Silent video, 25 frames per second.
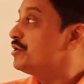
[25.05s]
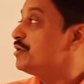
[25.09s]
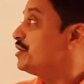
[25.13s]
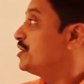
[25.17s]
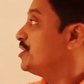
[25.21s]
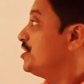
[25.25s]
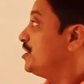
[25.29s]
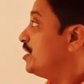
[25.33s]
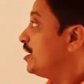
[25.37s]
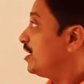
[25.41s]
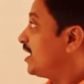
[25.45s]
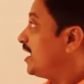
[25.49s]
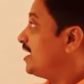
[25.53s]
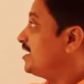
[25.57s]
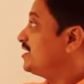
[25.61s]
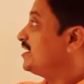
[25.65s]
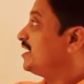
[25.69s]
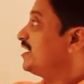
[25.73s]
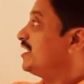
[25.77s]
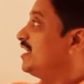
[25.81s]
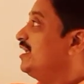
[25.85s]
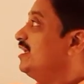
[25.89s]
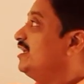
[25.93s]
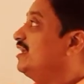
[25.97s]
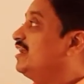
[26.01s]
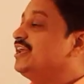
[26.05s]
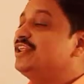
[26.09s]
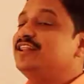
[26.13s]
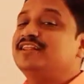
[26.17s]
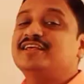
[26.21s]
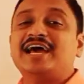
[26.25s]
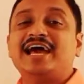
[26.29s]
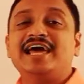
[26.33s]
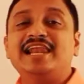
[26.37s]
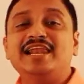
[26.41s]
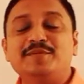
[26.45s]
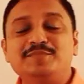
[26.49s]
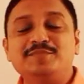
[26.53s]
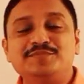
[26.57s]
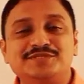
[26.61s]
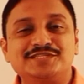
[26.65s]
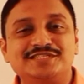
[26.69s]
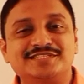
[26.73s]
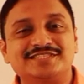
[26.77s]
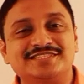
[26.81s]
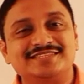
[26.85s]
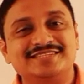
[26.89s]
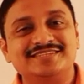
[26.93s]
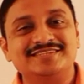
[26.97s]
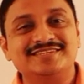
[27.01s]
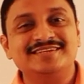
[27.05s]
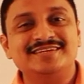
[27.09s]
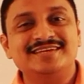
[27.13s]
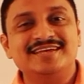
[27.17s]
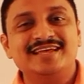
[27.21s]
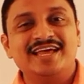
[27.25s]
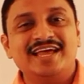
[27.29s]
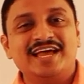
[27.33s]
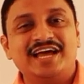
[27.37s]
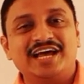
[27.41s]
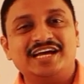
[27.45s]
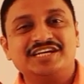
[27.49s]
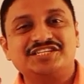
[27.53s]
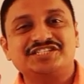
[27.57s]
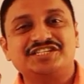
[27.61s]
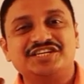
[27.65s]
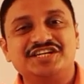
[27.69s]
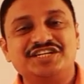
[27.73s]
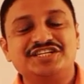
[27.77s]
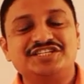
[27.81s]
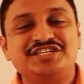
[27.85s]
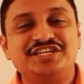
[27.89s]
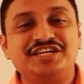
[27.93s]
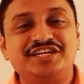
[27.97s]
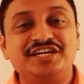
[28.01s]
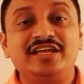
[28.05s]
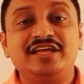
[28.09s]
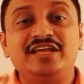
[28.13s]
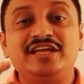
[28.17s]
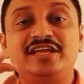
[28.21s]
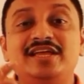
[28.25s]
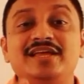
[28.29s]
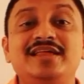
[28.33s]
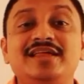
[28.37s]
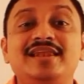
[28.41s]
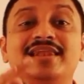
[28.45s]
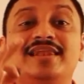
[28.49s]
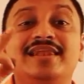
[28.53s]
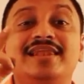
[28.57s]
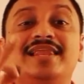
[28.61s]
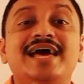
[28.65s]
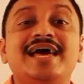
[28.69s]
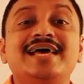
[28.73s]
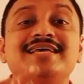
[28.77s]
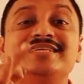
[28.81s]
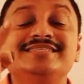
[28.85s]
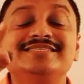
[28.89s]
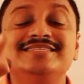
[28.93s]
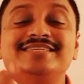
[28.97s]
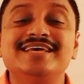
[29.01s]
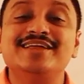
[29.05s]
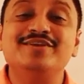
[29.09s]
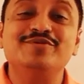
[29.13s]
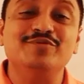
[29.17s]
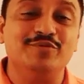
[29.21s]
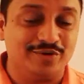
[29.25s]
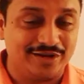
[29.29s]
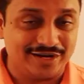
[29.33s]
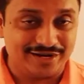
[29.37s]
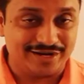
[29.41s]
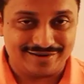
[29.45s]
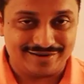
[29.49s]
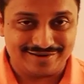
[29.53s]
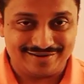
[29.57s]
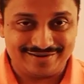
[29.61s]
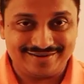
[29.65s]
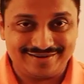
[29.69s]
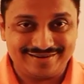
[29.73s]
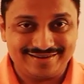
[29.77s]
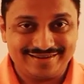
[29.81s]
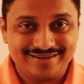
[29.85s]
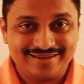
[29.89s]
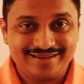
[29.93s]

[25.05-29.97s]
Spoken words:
Here I taking in the ellipse eccentricity e less than 1.